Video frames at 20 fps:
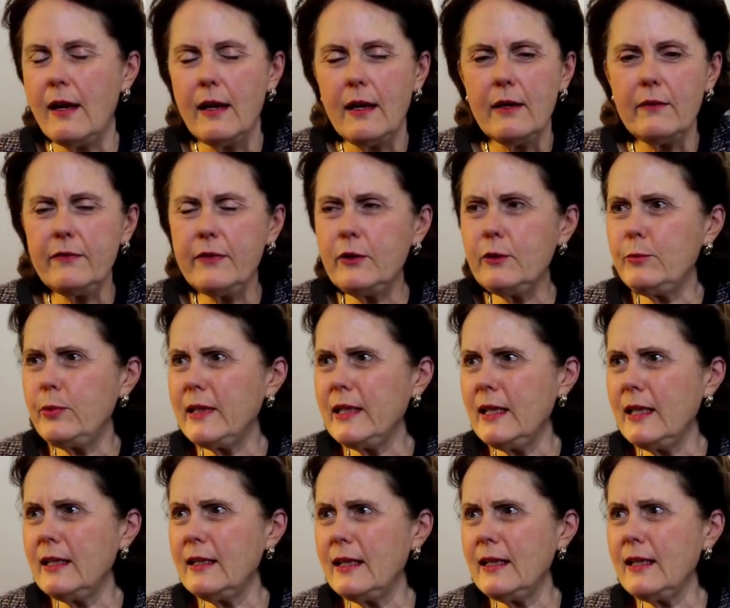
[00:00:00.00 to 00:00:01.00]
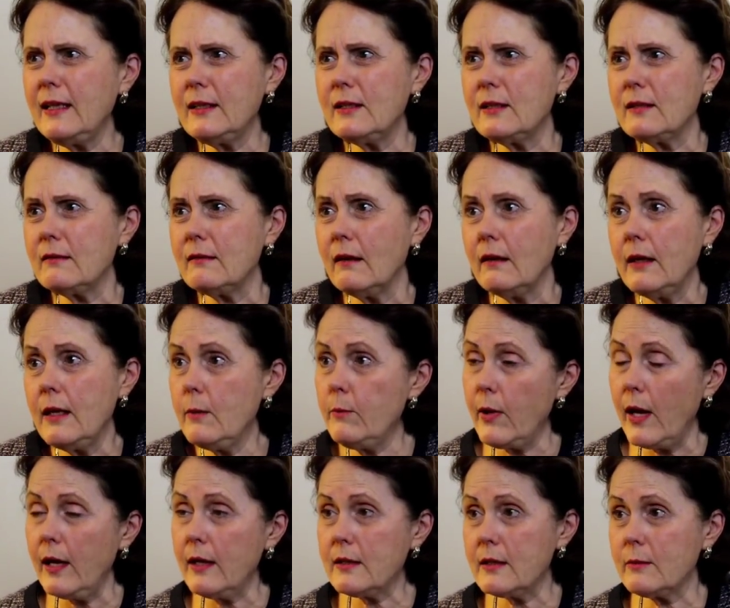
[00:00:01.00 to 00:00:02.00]
food plan, it's
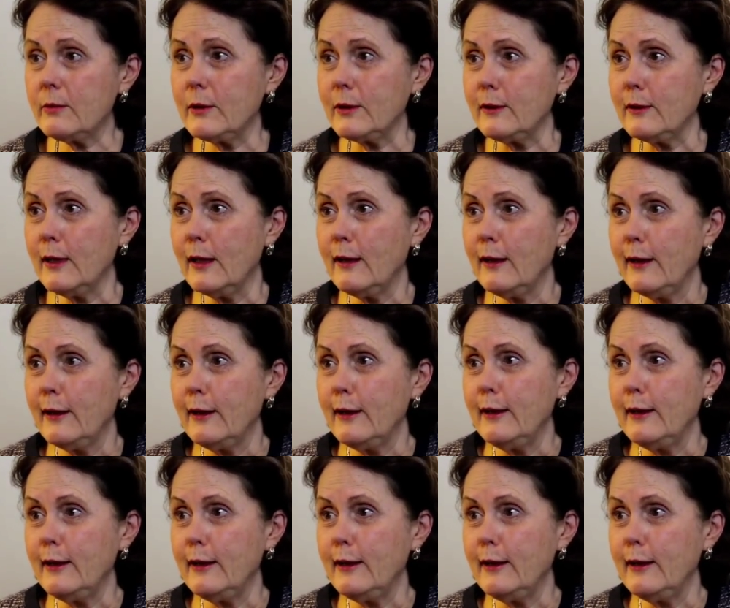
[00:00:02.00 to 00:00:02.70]
impossible. Right.